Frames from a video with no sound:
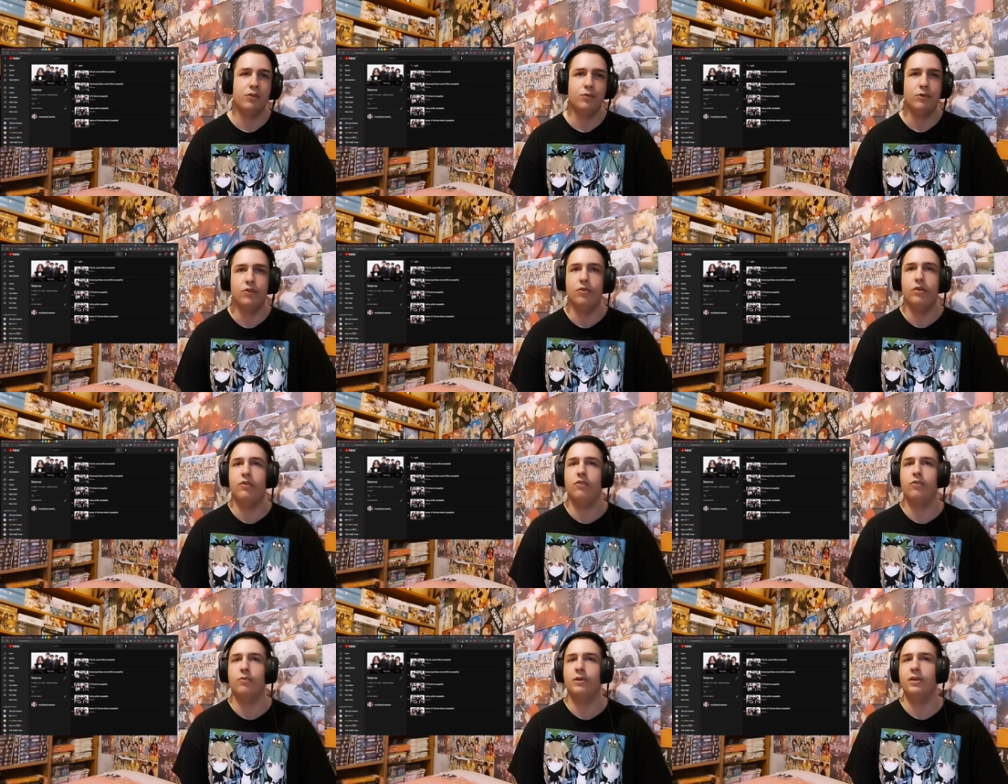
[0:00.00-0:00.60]
let's switch
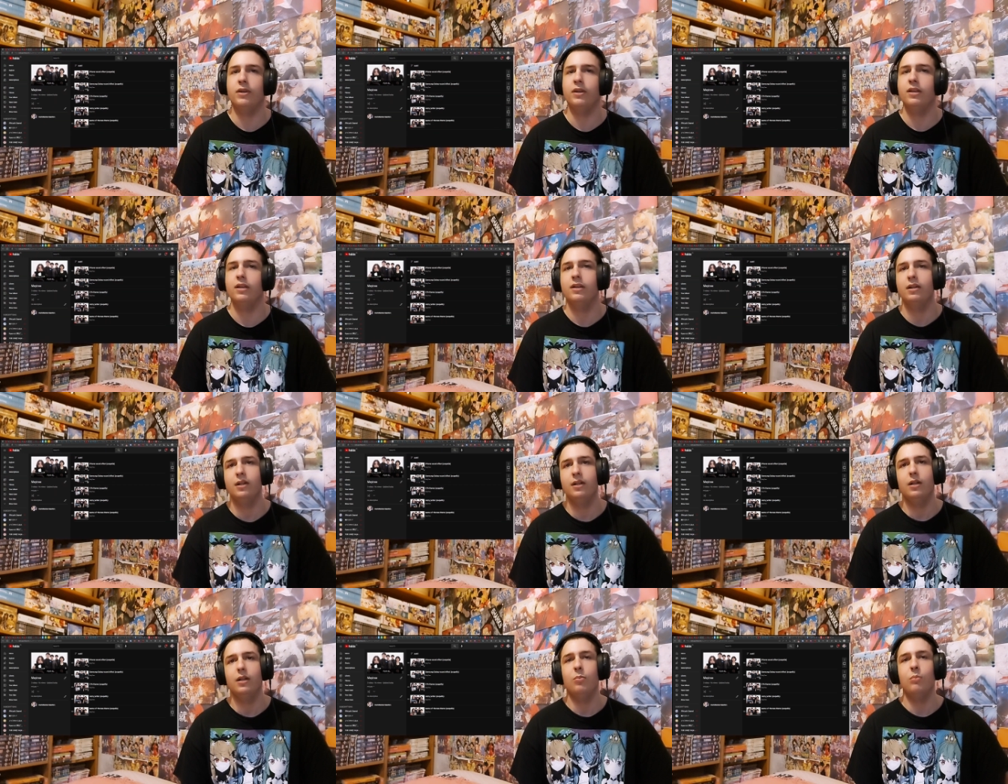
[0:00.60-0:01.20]
to the screen.
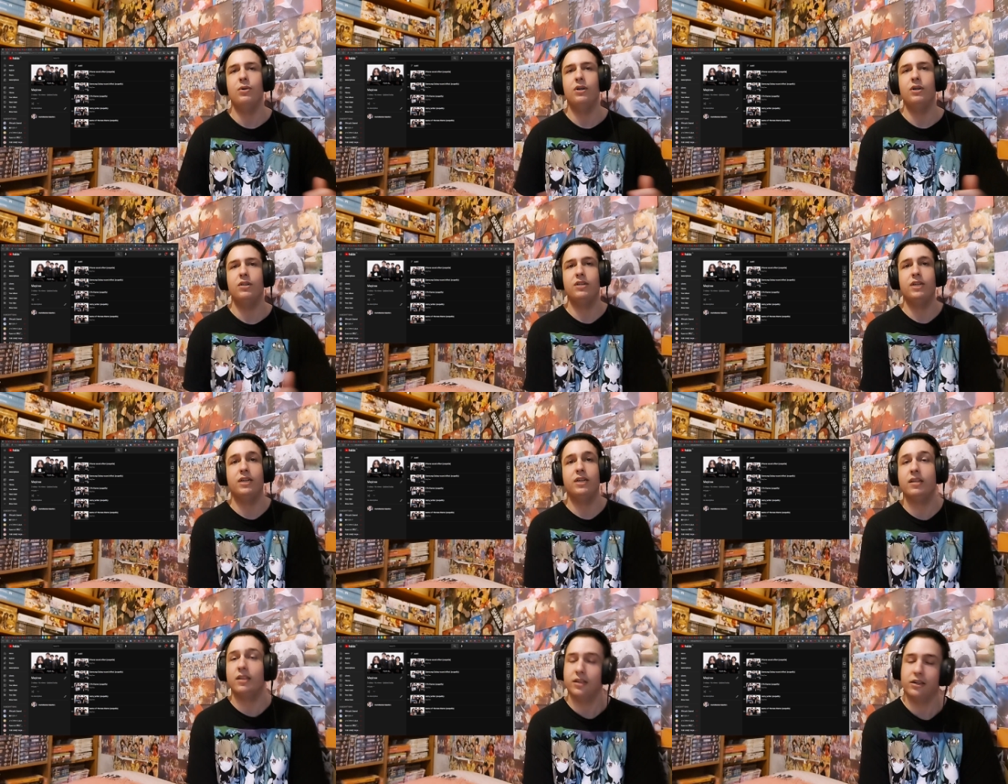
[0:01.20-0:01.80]
But
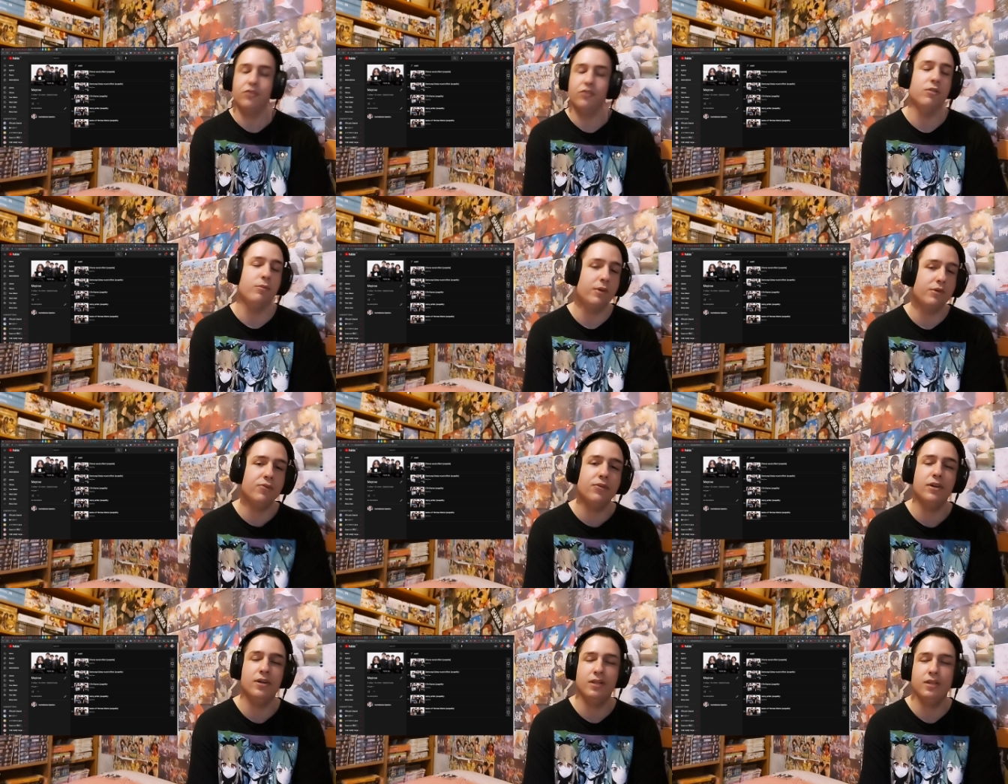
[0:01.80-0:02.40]
yeah, it should
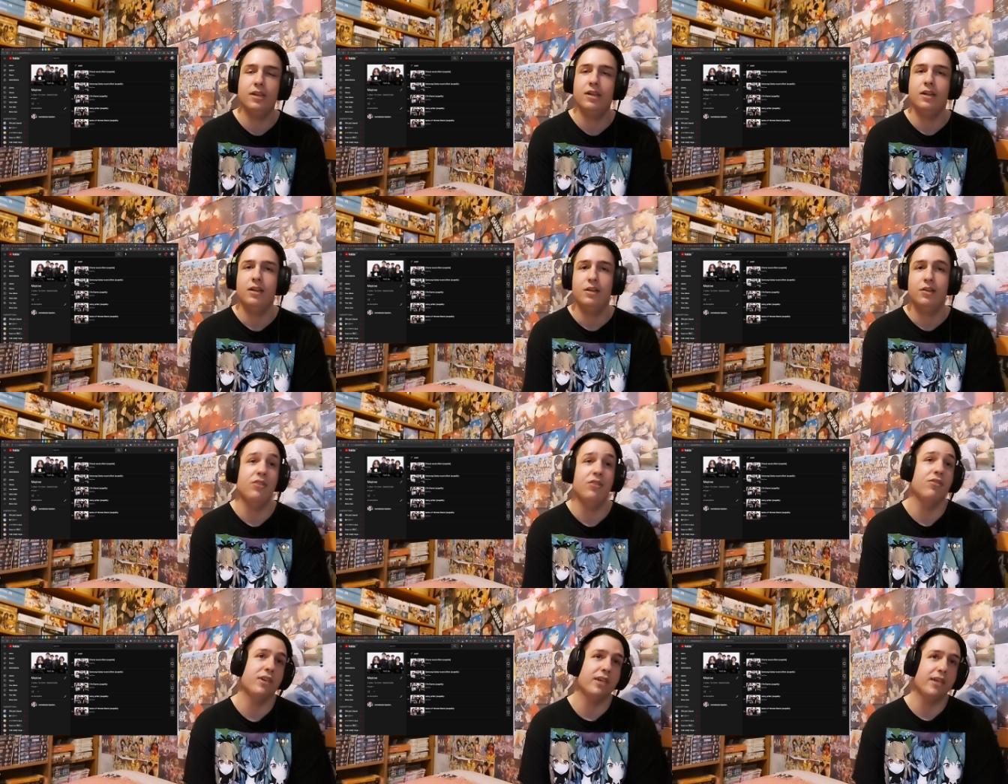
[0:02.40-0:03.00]
be fun.
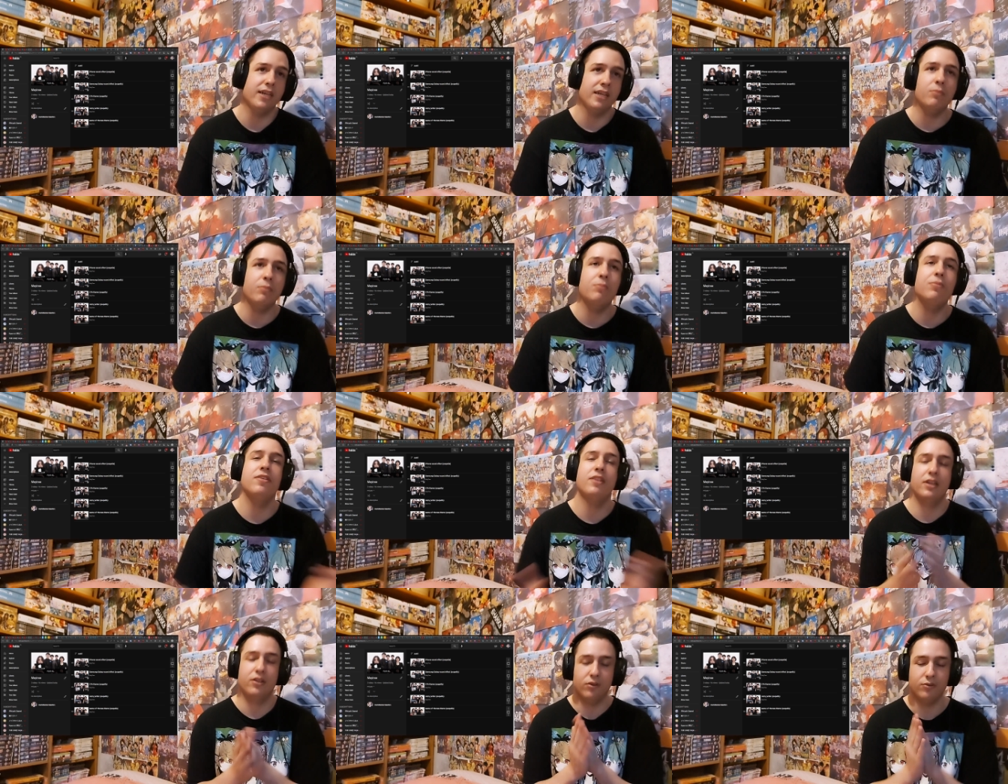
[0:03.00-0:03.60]
So once again,
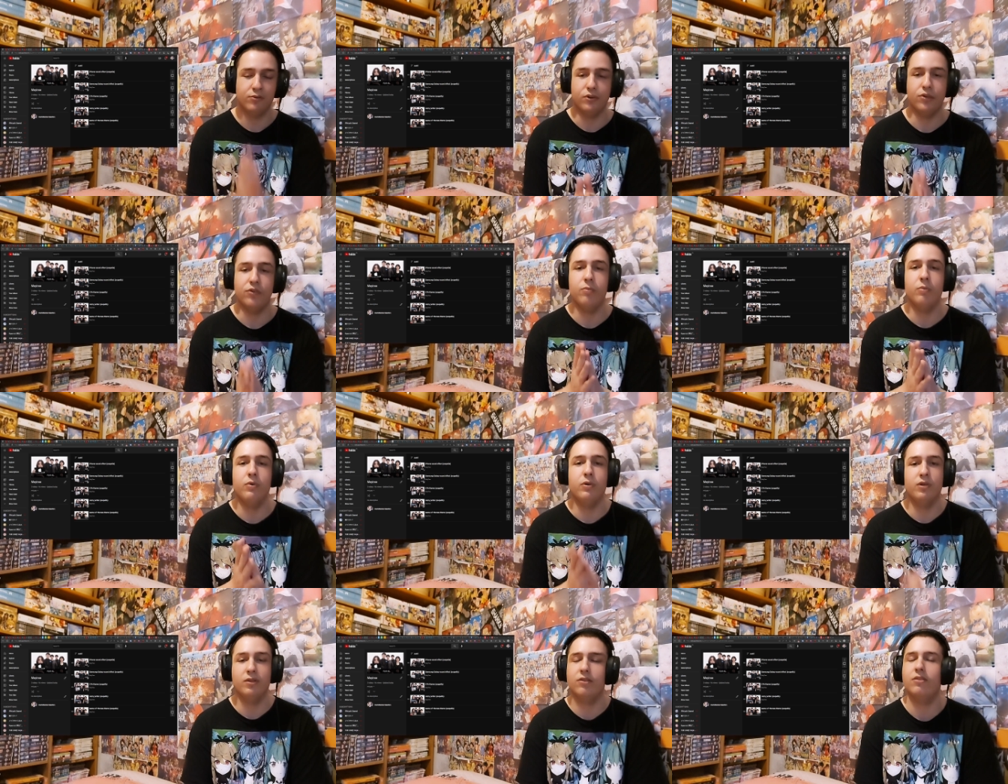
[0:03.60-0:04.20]
thank you for the
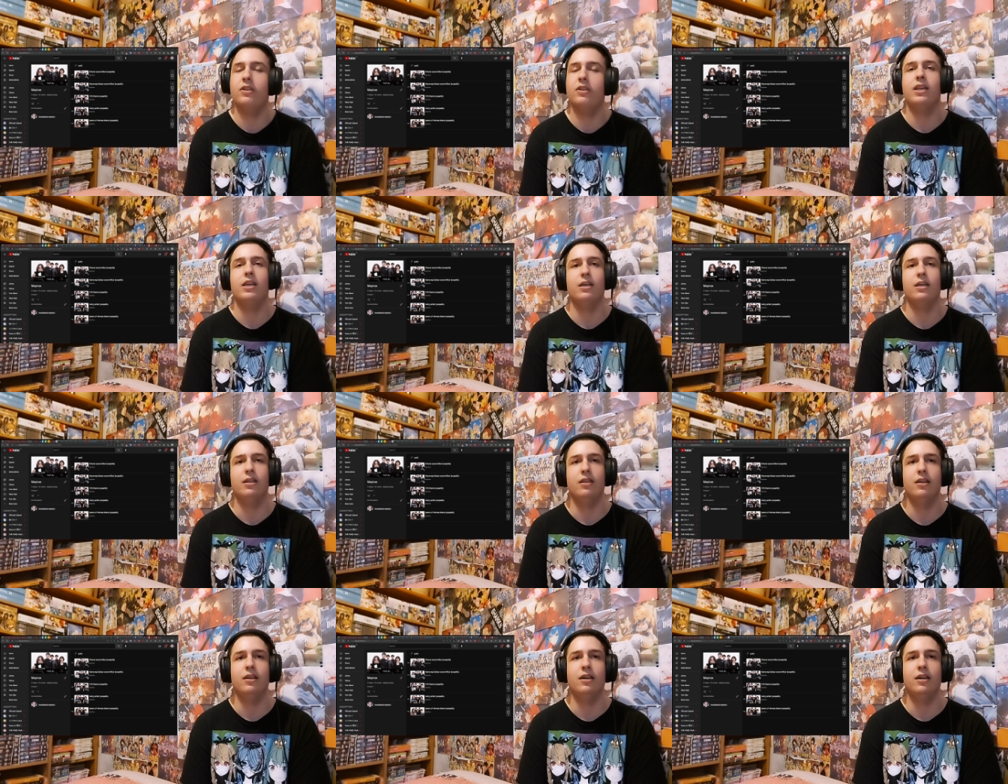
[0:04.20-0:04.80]
support,
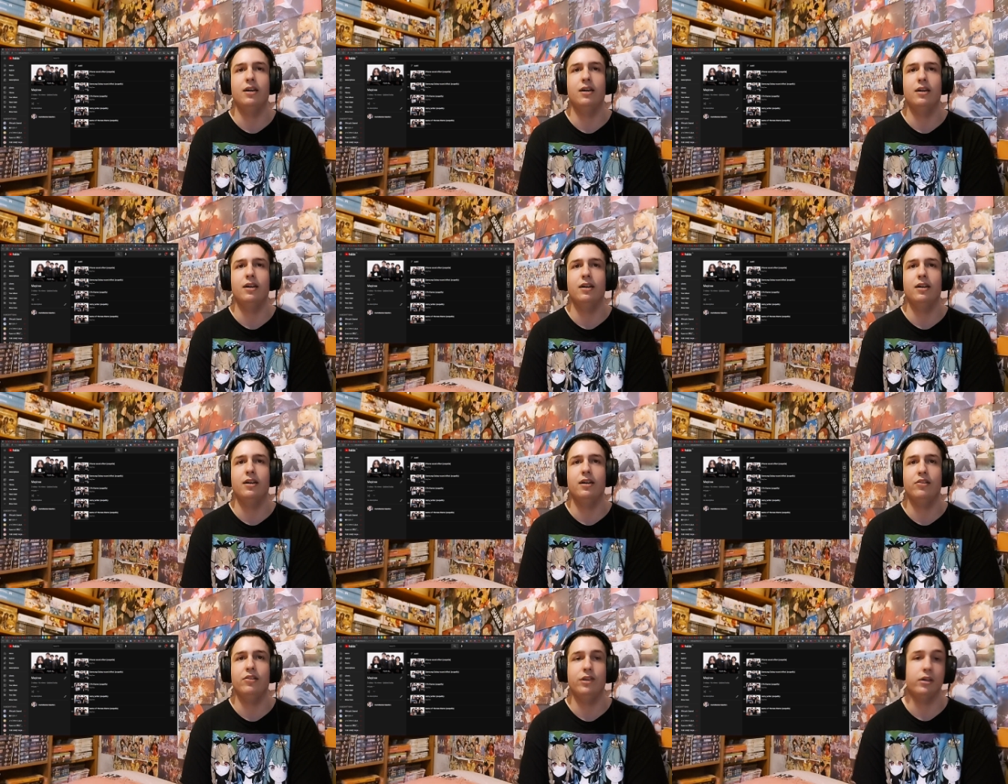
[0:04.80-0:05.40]
and uh,
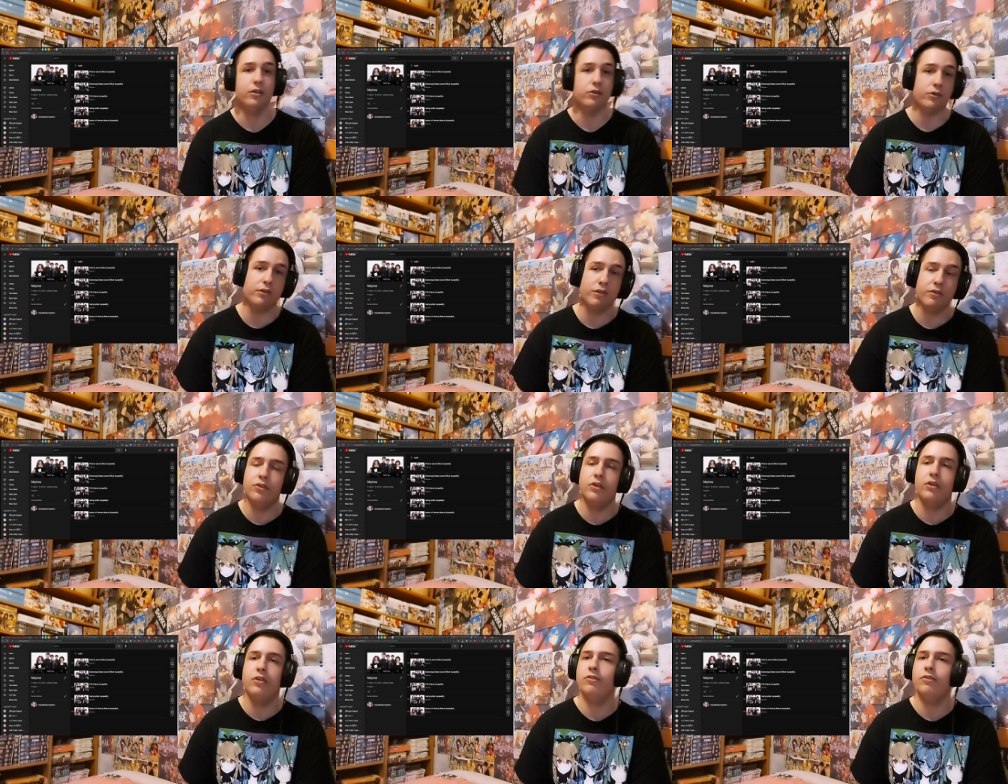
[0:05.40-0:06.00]
let's see how good
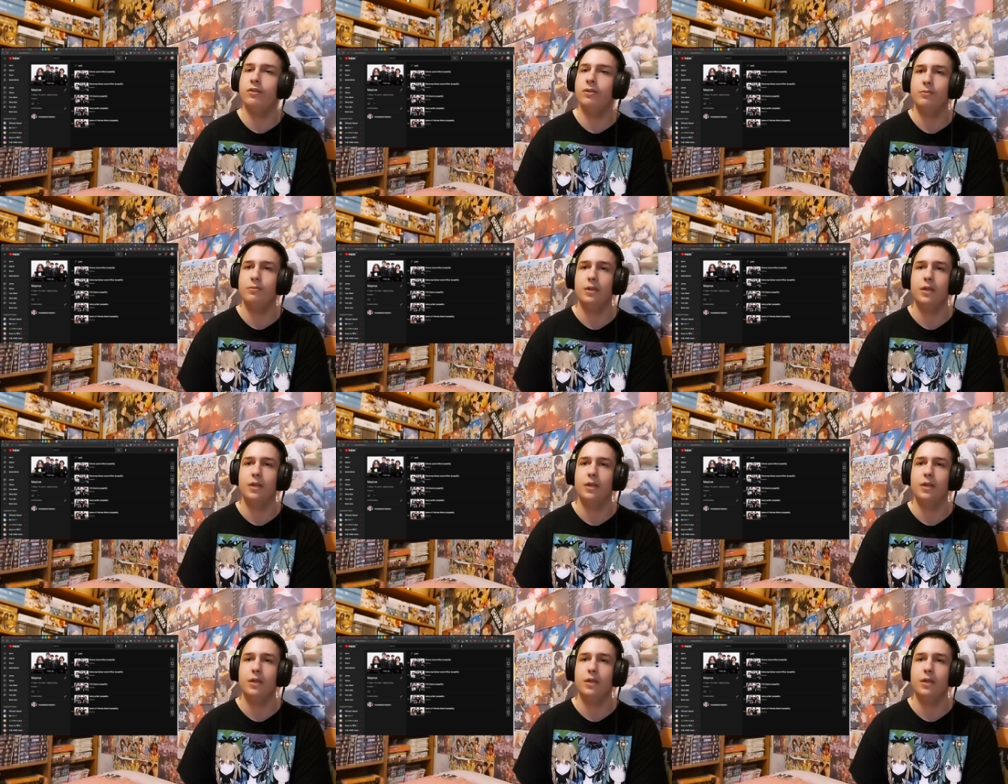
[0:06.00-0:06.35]
this is.